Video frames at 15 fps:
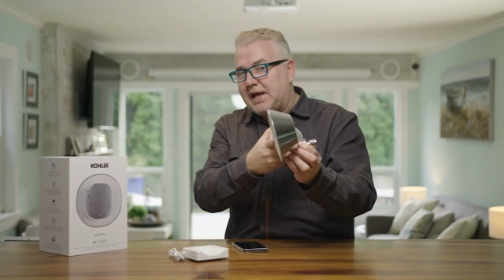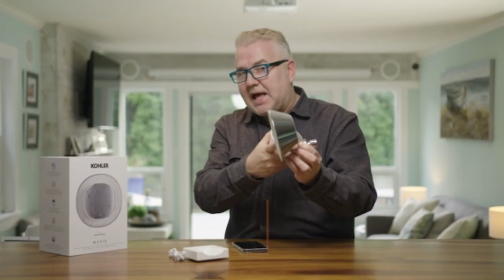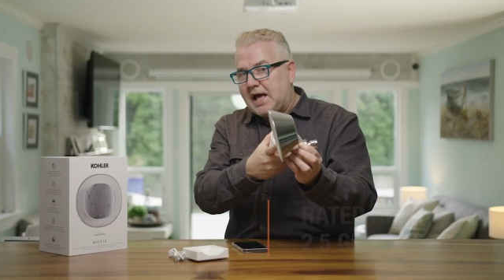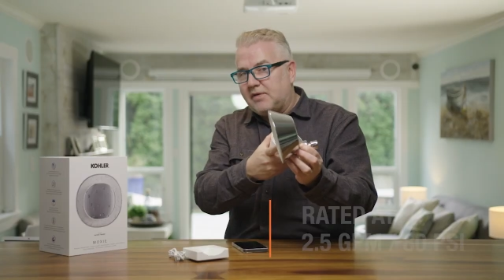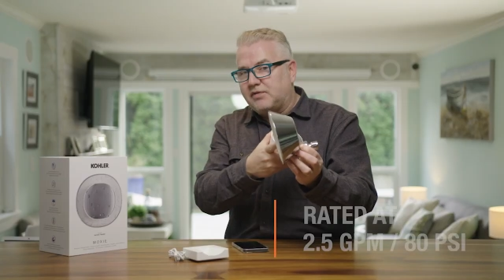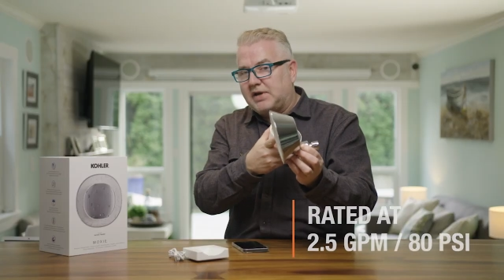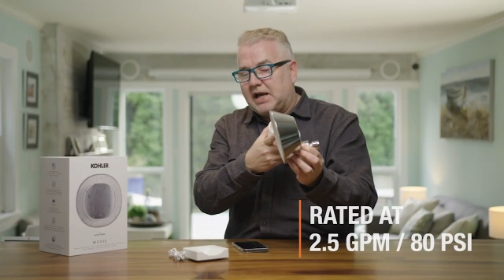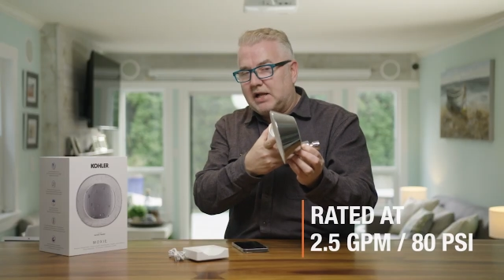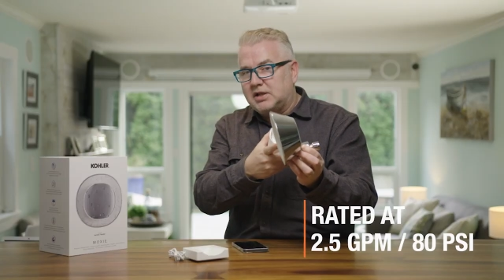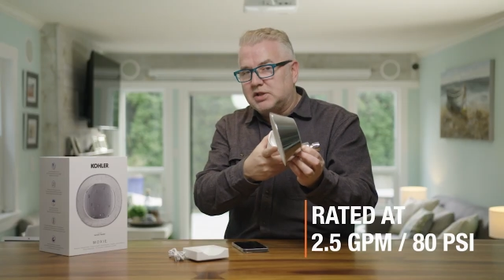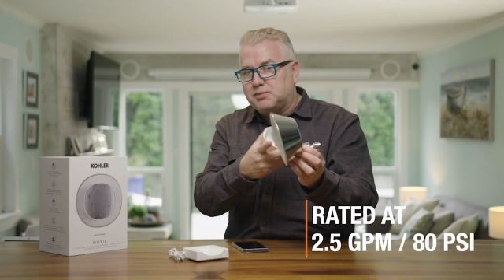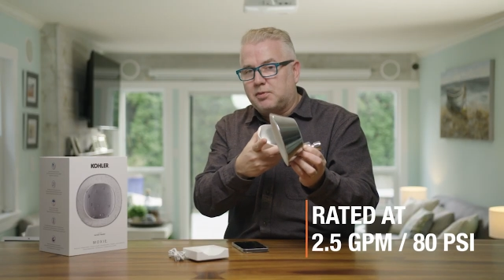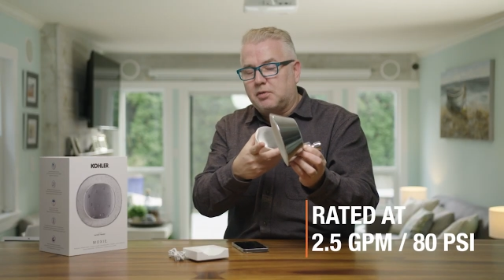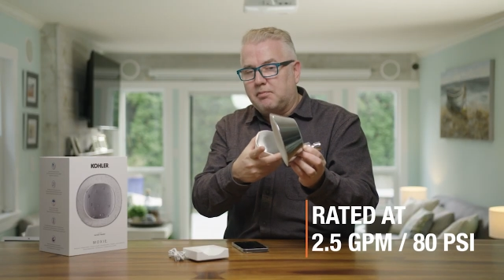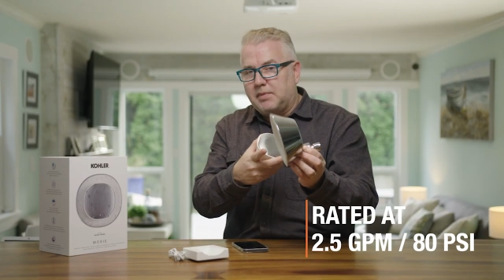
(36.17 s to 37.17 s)
and a half
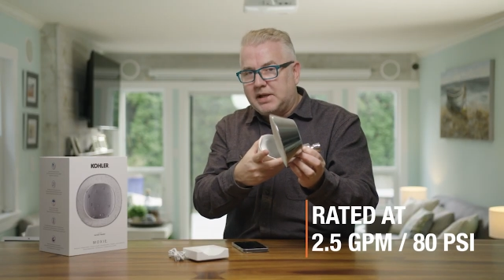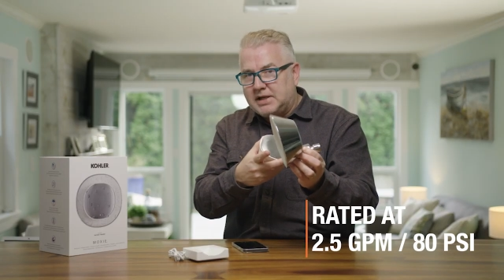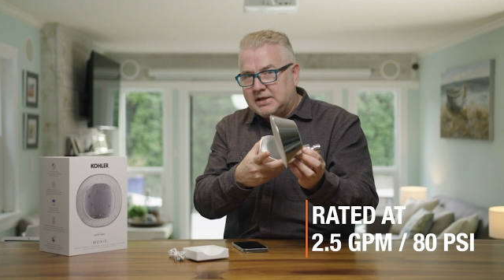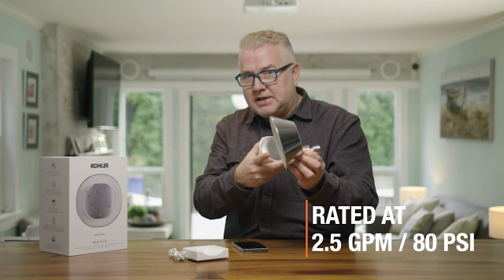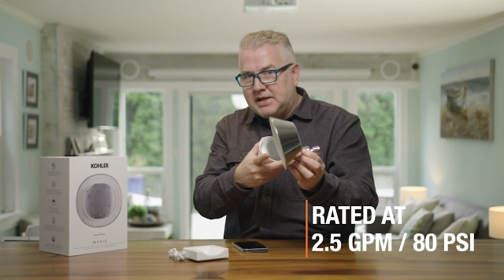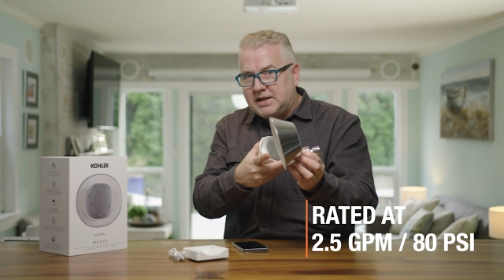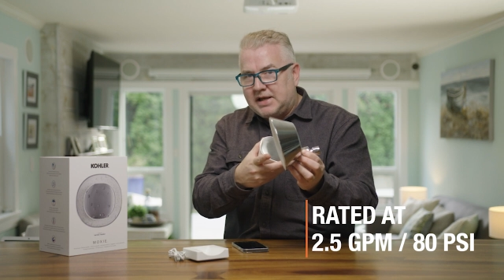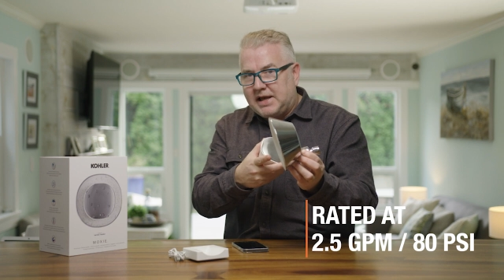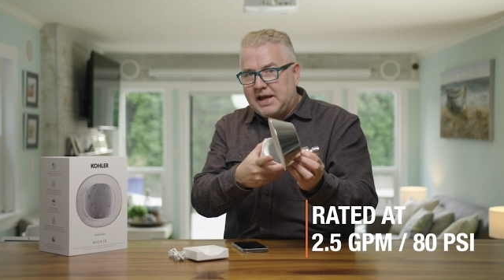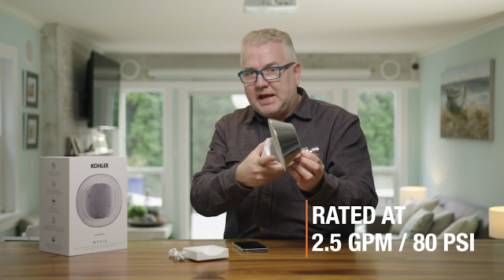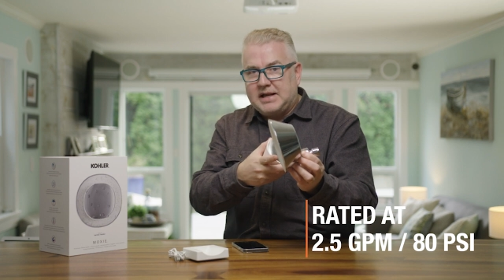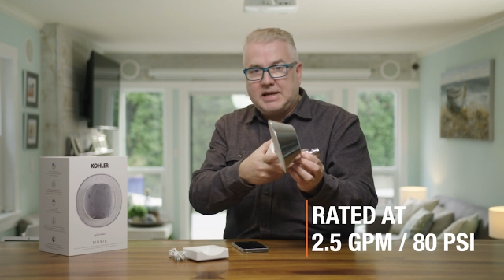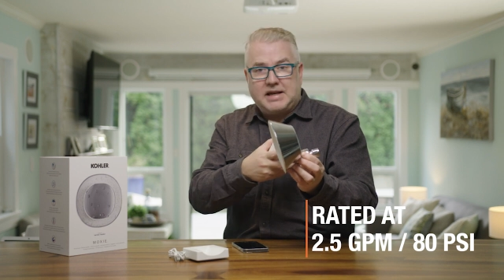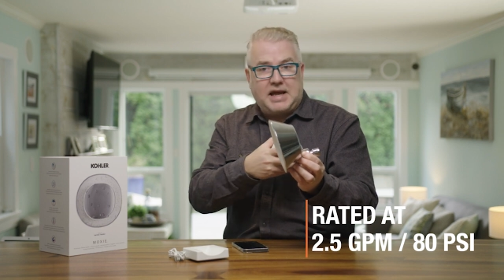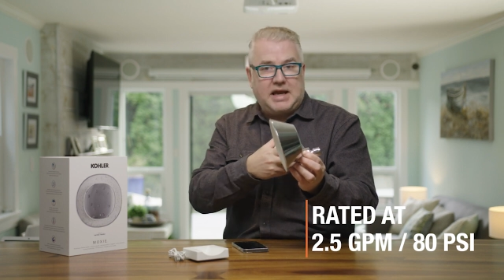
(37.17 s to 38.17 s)
gallons per minute
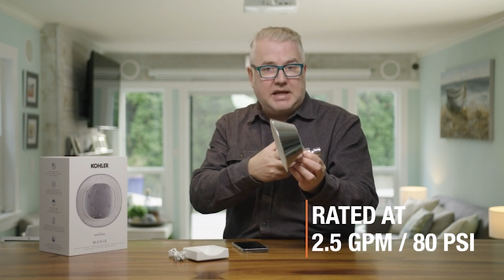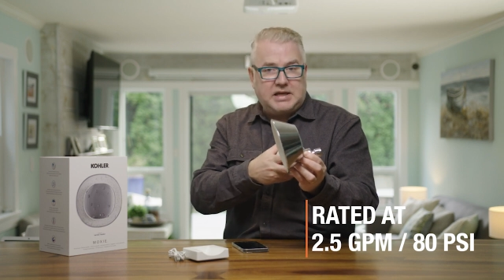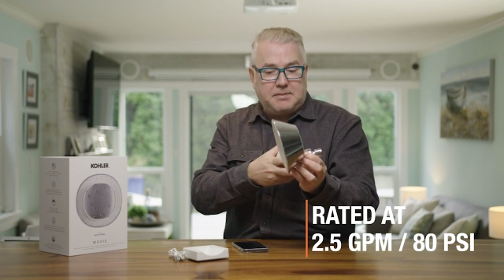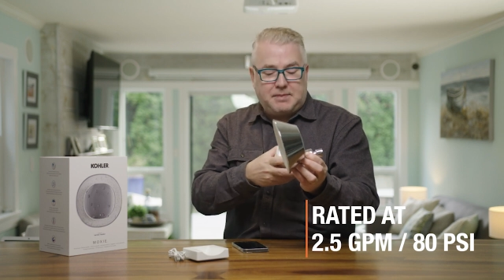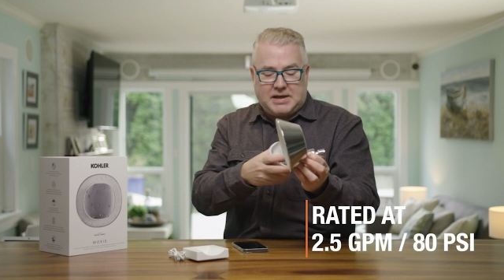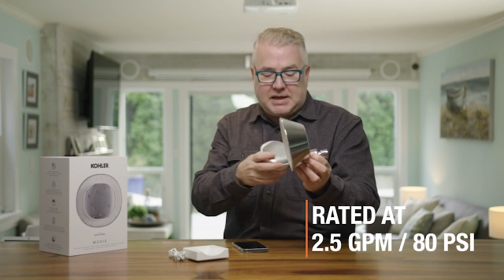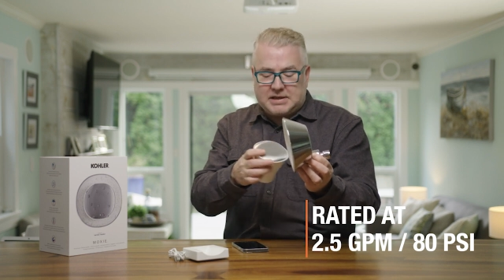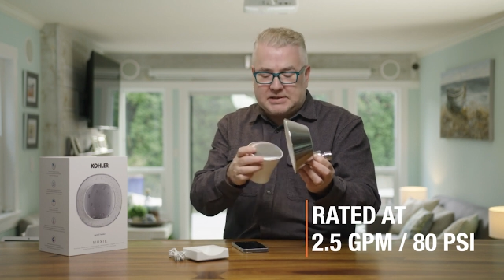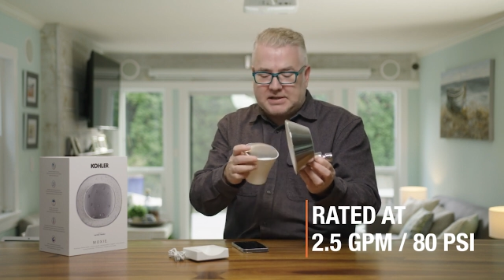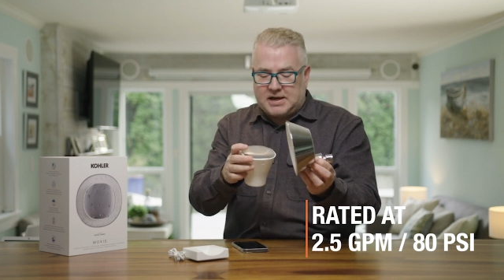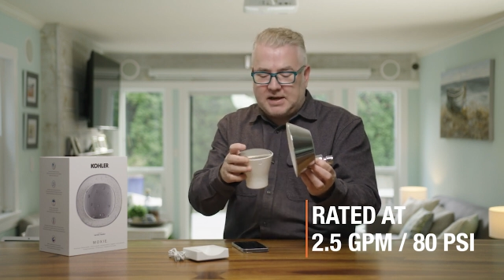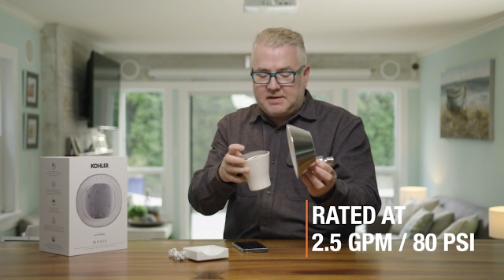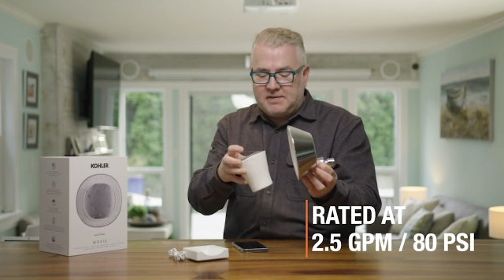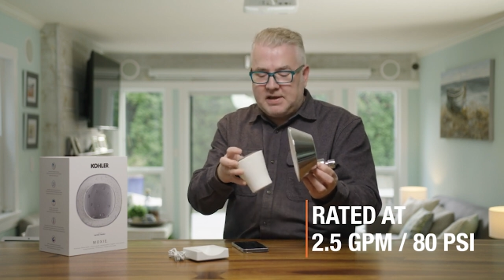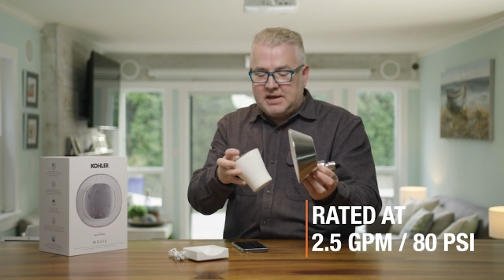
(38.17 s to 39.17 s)
and at 80
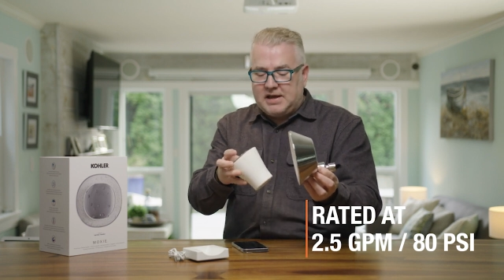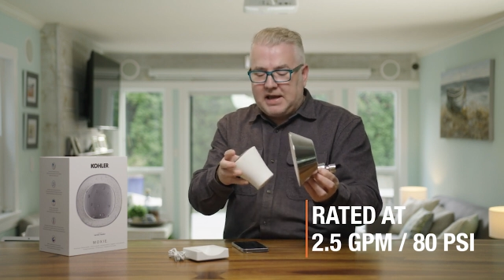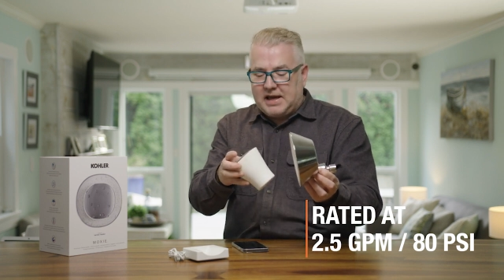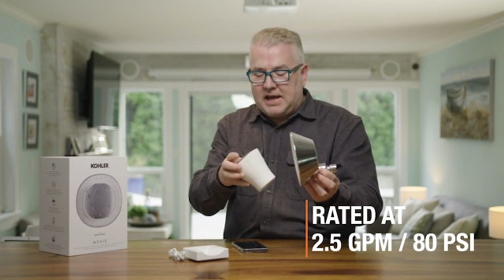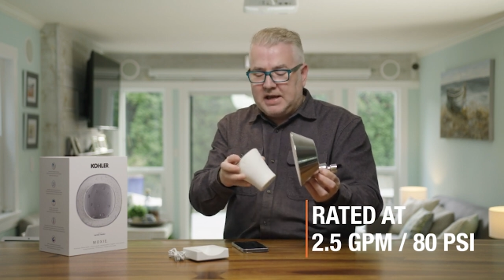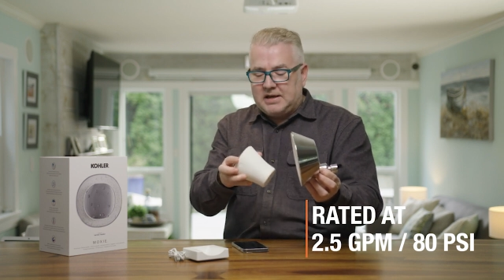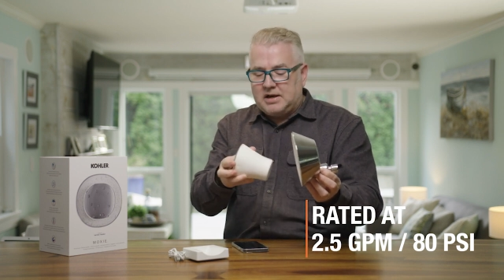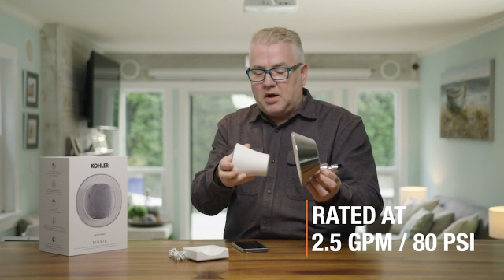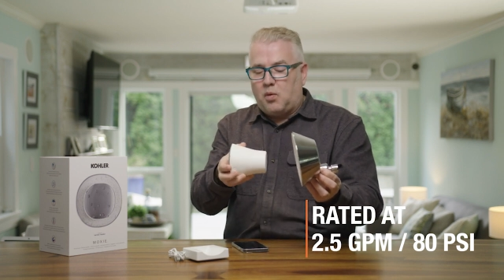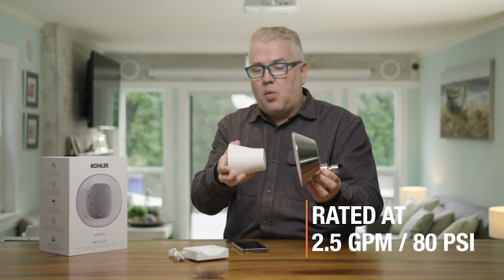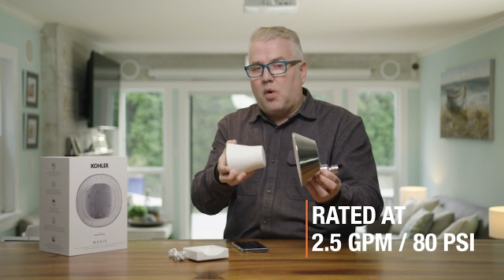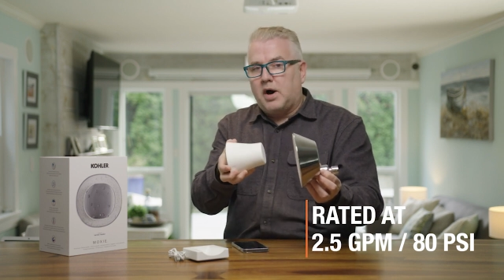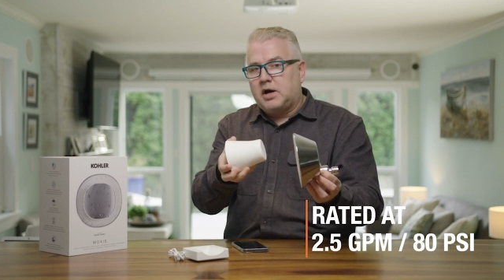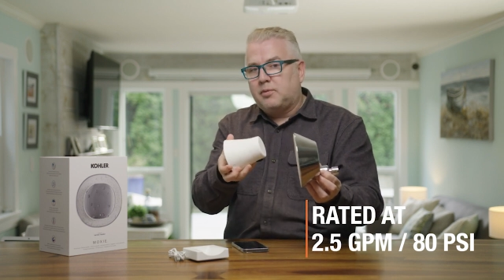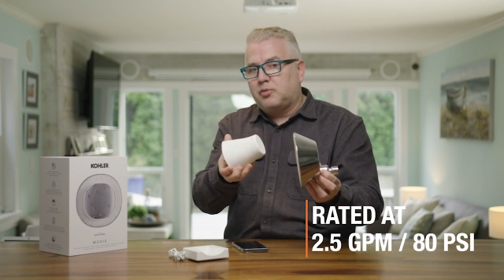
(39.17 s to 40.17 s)
PSI and a
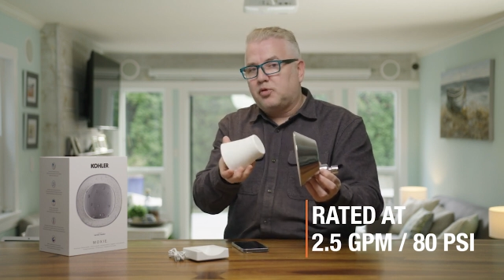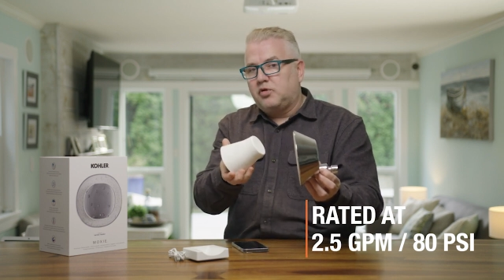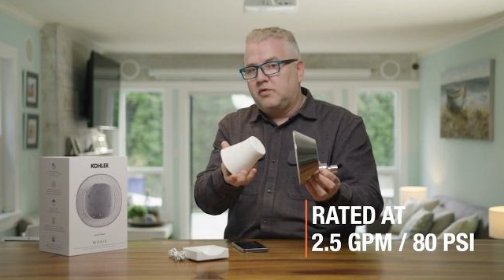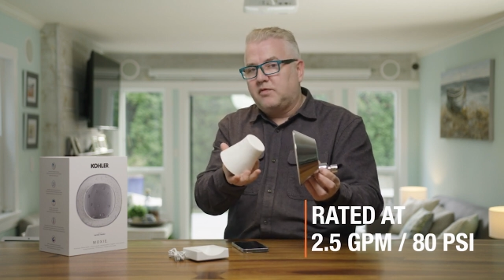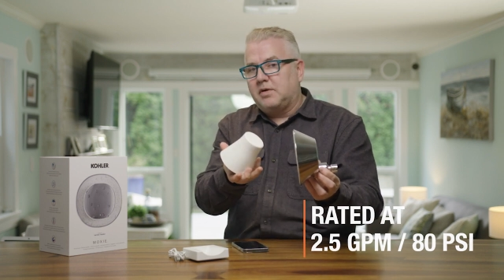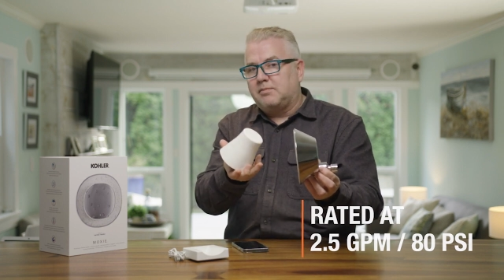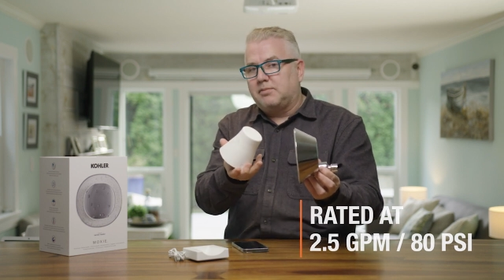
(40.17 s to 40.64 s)
waterproof